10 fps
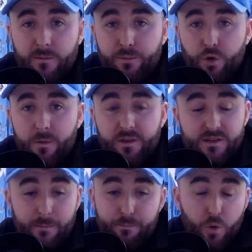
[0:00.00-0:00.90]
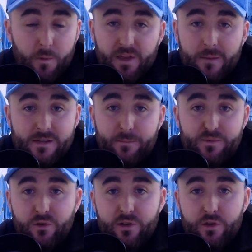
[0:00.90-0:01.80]
on Bournemouth, because that Bournemouth game is
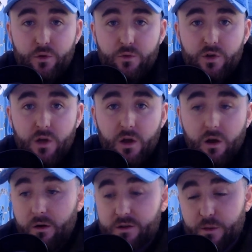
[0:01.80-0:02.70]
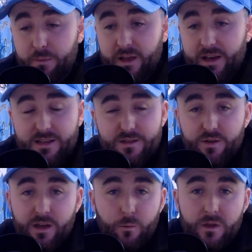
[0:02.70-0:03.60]
absolutely huge. Arsenal play Leicester
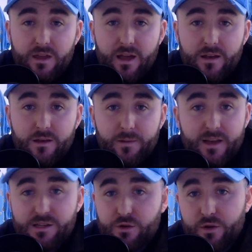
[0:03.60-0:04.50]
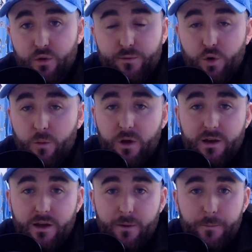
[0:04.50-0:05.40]
that weekend. Leicester in good form
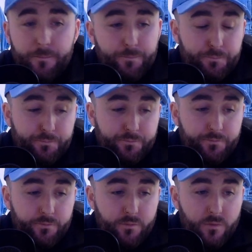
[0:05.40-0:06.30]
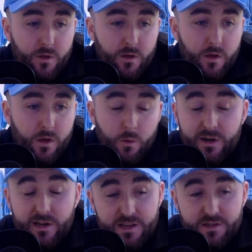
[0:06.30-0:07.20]
right now.
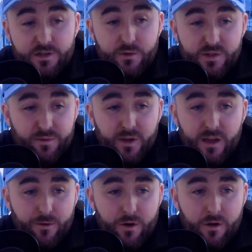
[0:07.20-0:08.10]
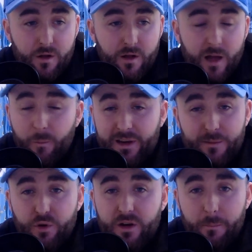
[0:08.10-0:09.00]
We need Leicester to do us a favour, and we need
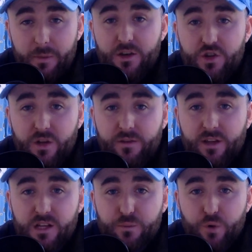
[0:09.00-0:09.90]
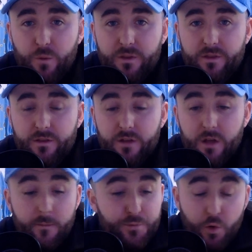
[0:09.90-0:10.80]
to put in a big shift against Bournemouth.
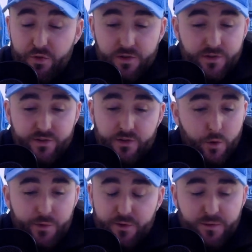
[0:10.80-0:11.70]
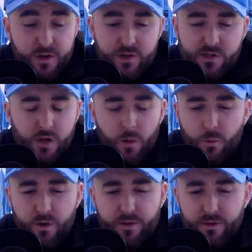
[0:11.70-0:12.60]
Nothing's finished. It's not
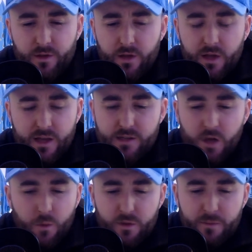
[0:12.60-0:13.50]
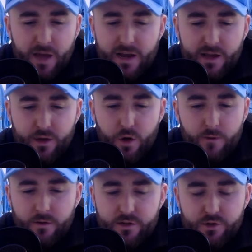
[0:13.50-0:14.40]
worth panicking
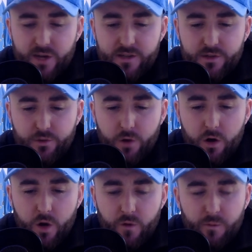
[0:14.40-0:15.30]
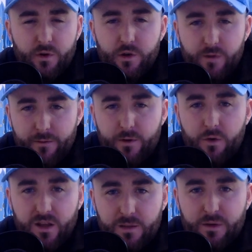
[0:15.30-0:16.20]
over or stressing too hard over, but you've every
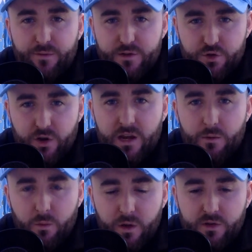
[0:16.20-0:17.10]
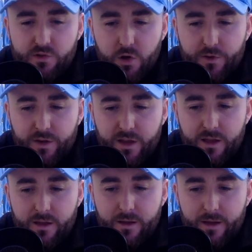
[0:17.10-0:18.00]
right to be frustrated with what you saw
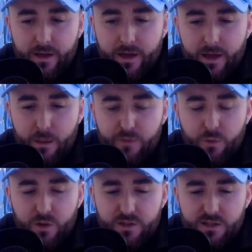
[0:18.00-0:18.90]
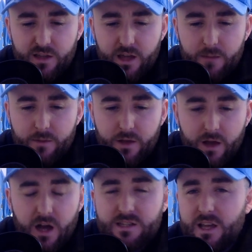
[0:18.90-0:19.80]
today. If you watch the game,
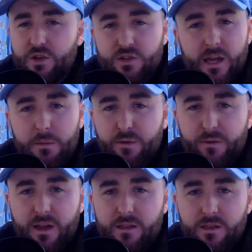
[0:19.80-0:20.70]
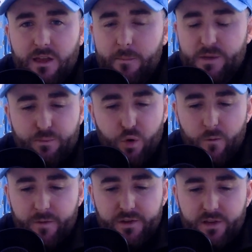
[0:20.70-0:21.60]
I'd say just keep the faith, keep
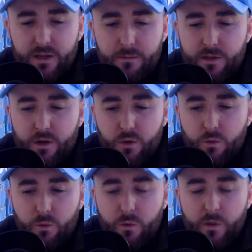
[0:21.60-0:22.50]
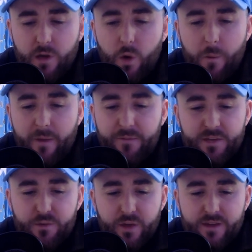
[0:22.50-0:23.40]
supporting the team. You know, we know about
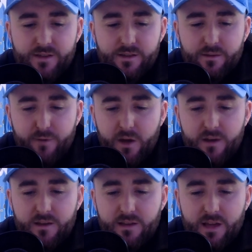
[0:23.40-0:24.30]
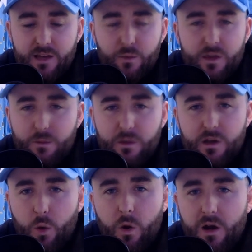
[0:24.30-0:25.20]
these races and fight until the end. We
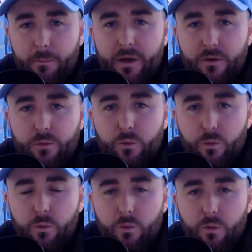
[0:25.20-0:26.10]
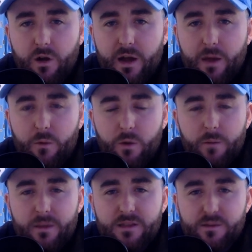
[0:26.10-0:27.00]
know all about what it
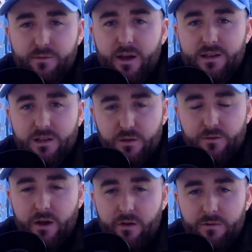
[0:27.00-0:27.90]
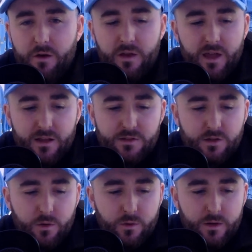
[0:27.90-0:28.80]
means to fight till the very end.
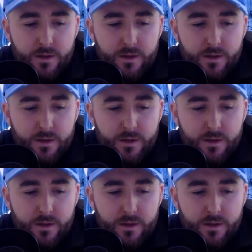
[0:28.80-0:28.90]
So